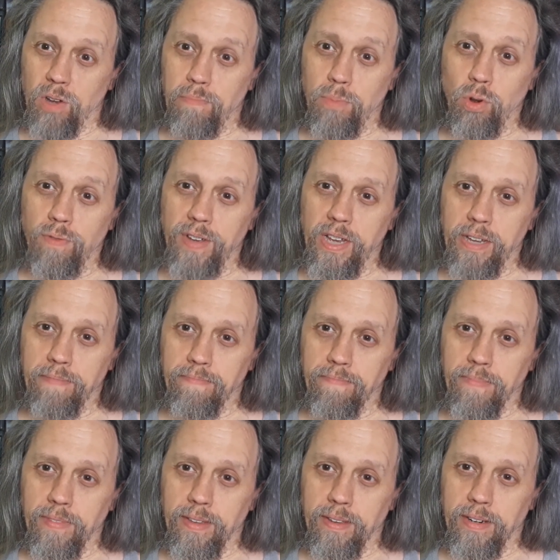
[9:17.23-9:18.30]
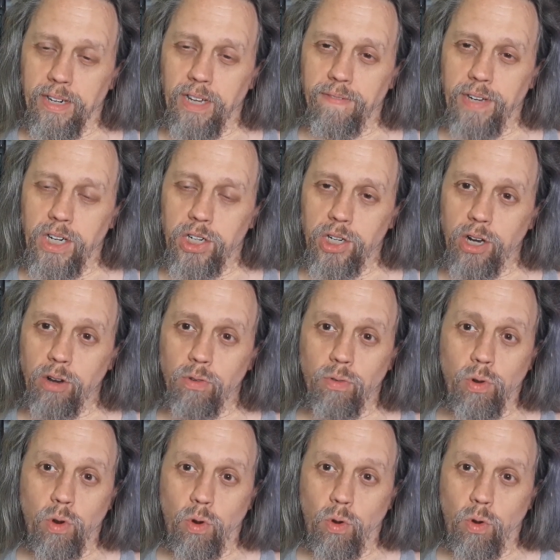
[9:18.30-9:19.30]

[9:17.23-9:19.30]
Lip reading: movie, TV show,